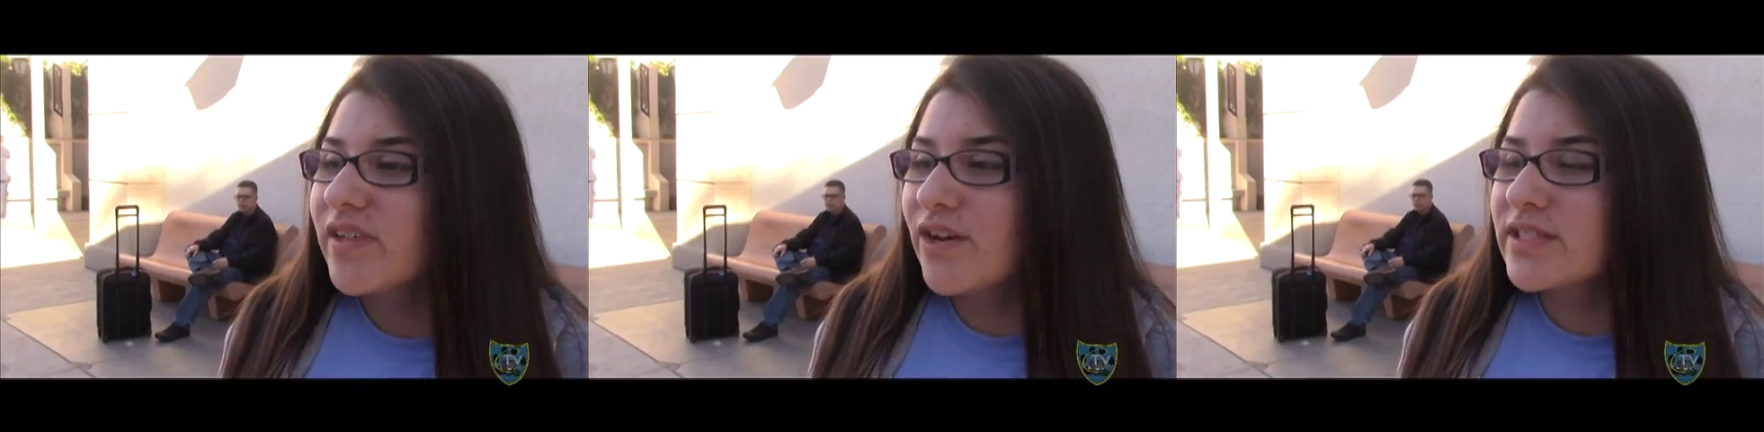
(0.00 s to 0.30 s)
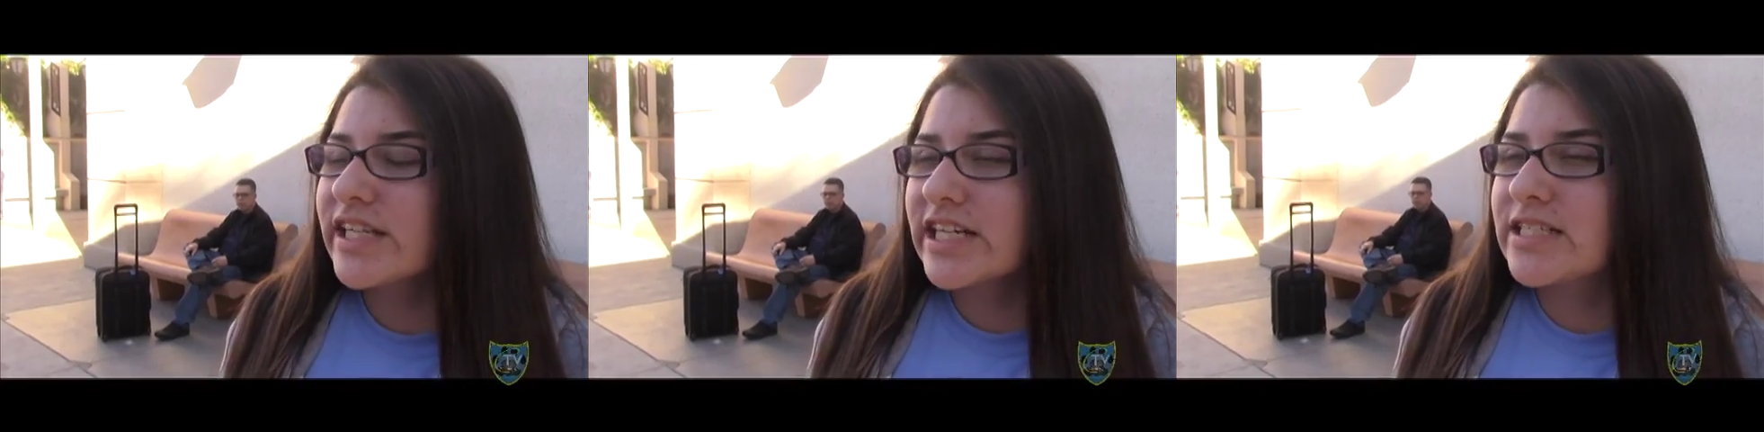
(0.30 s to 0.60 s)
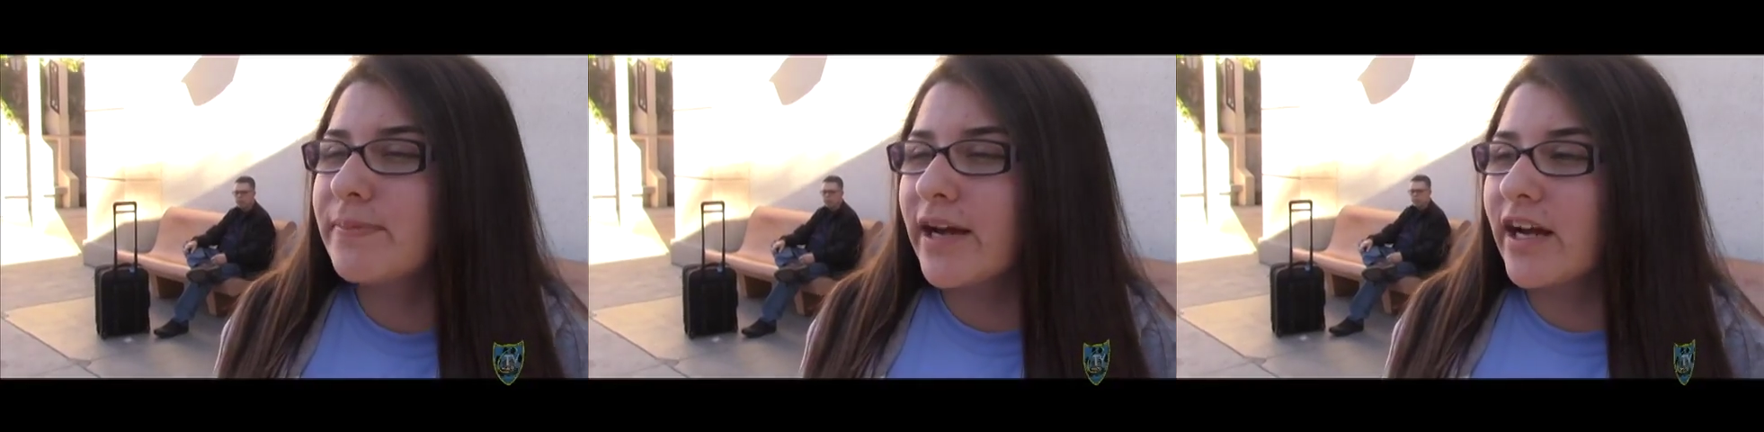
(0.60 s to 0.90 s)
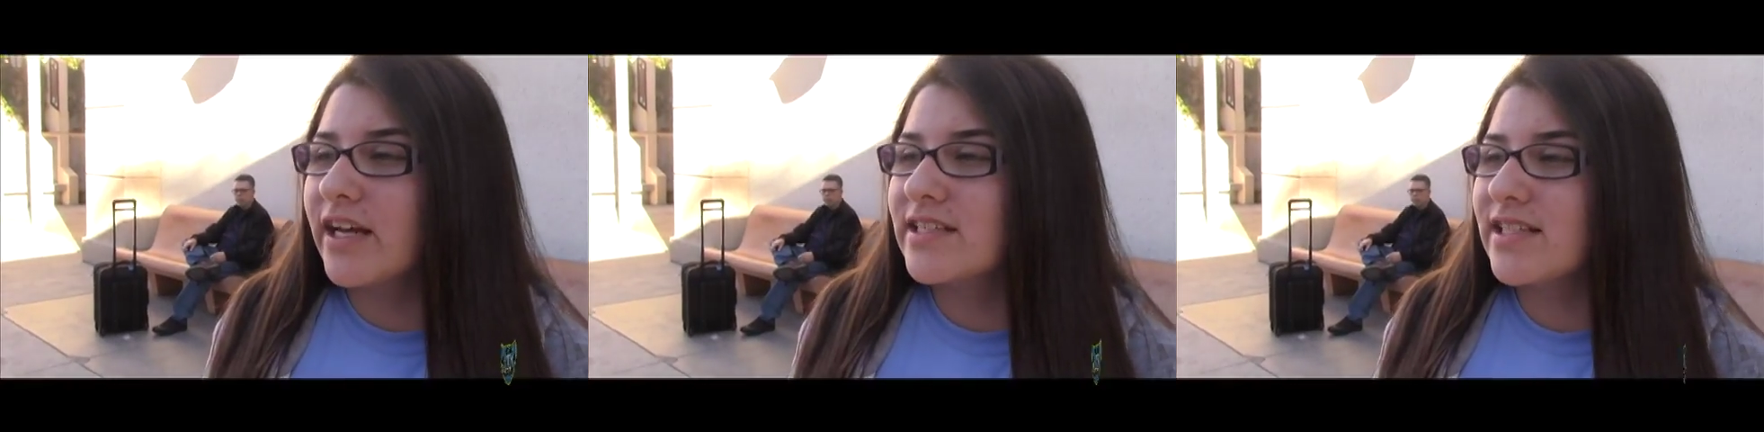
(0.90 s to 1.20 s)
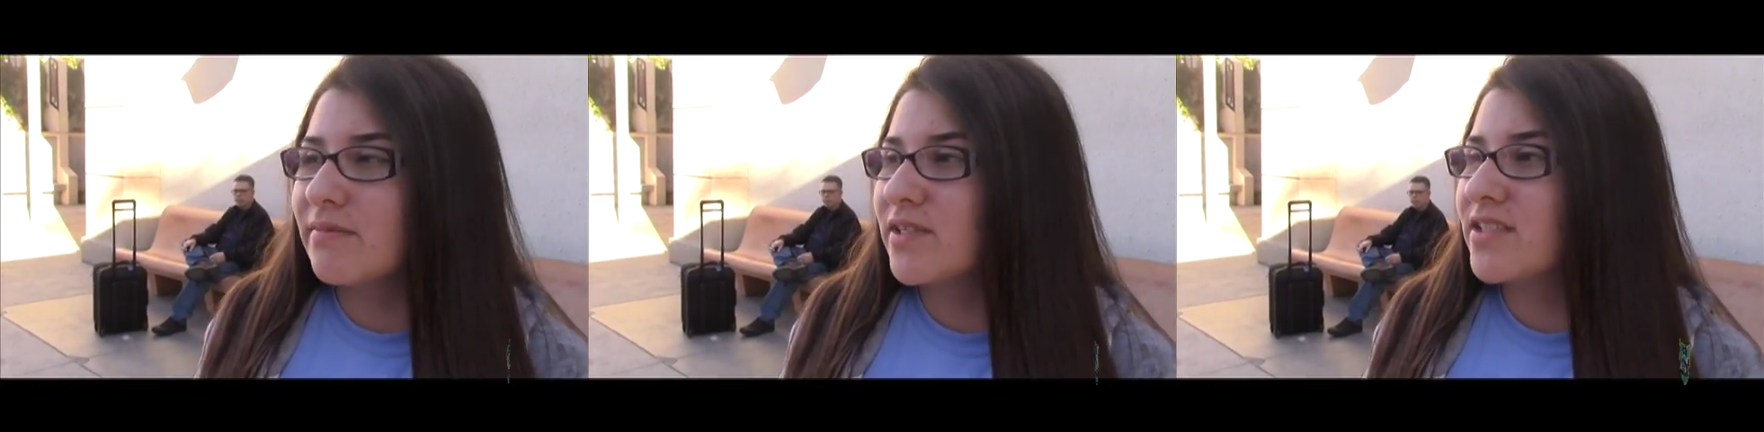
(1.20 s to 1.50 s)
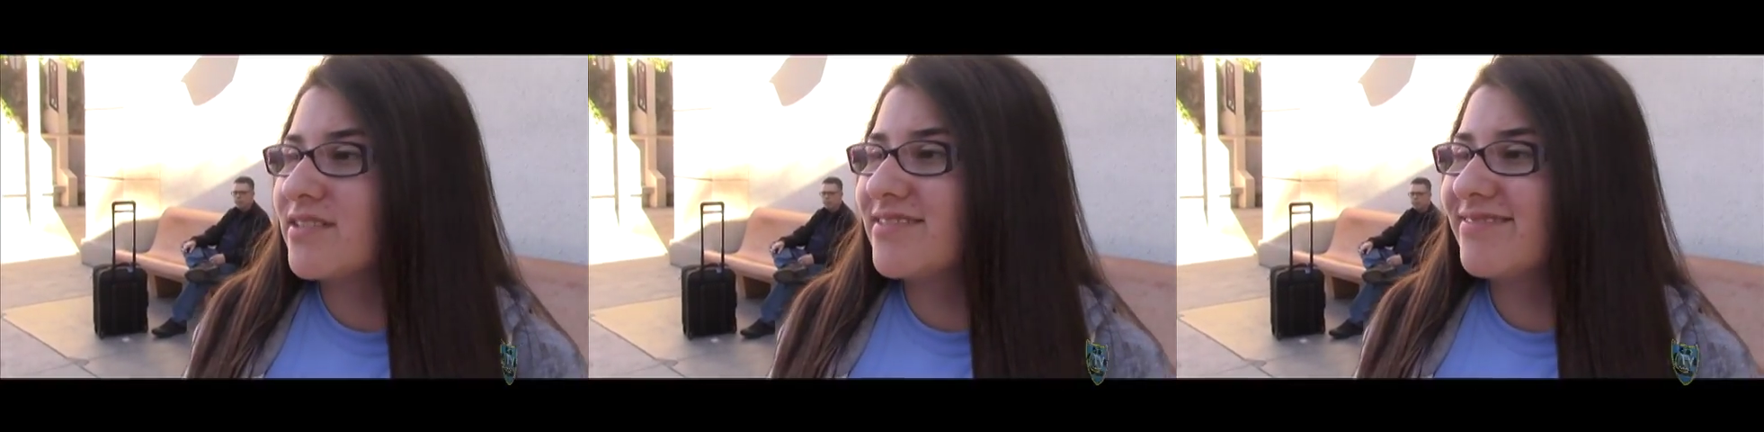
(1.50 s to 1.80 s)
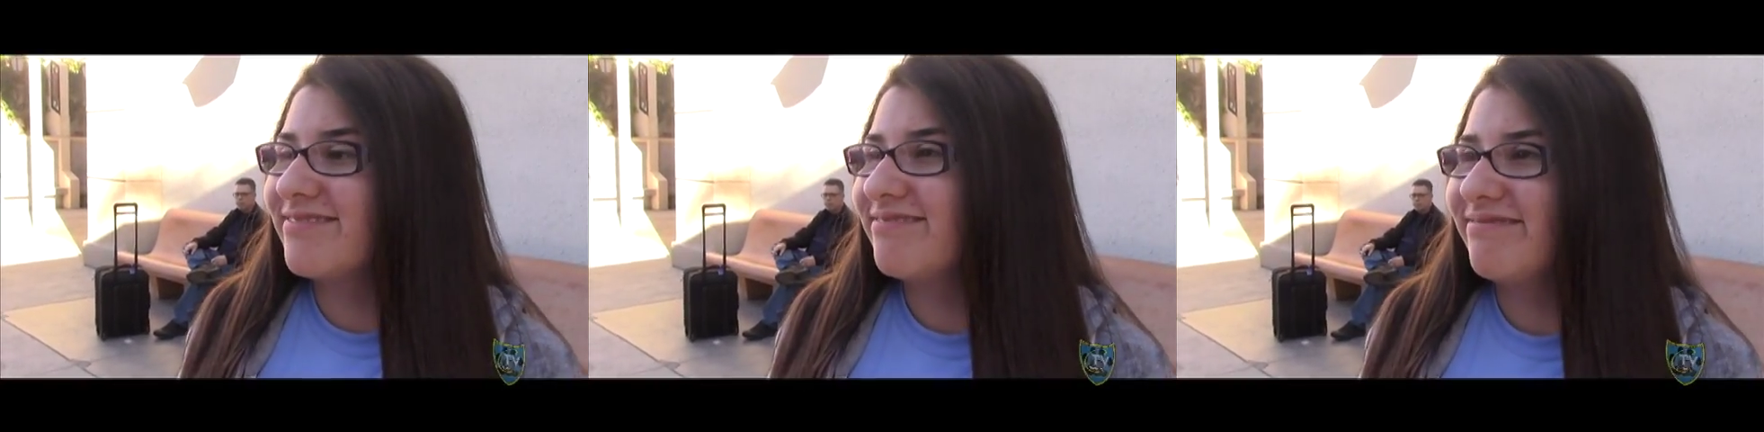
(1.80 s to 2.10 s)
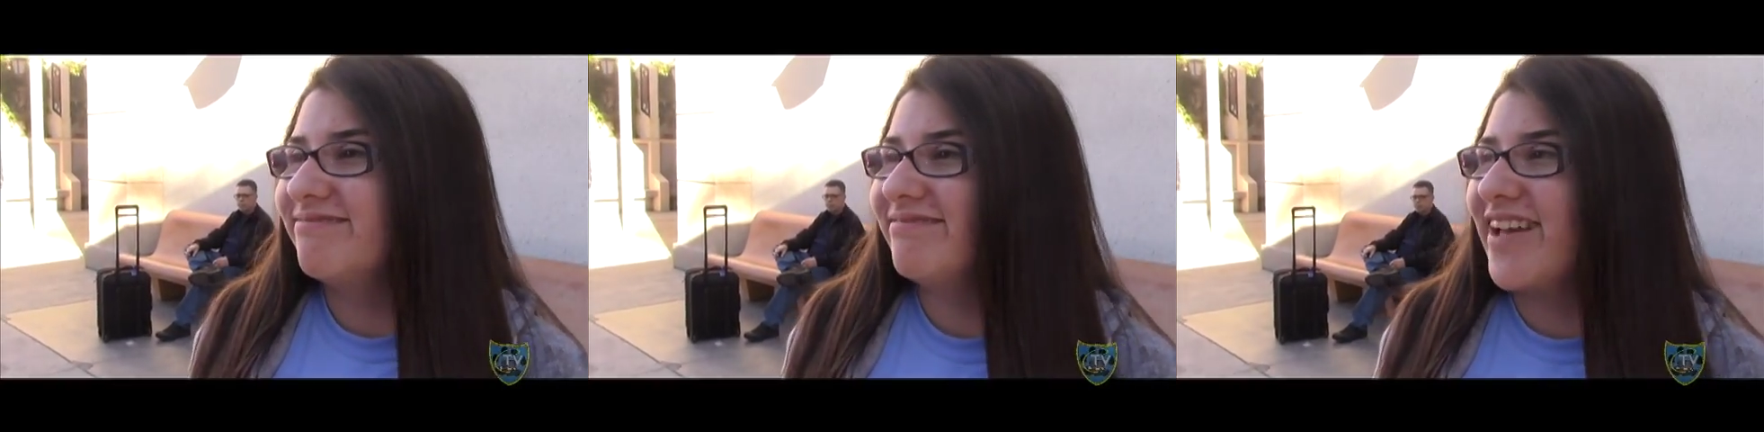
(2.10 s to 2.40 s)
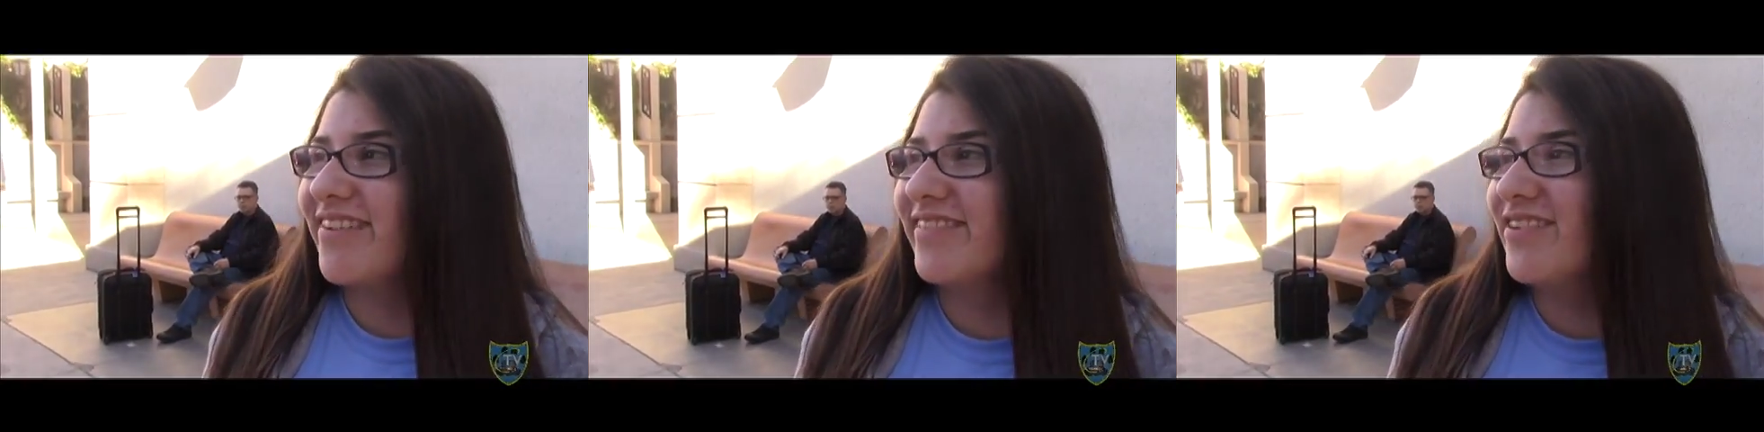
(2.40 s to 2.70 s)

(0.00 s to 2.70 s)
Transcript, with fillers: It was an experience. I'm just never.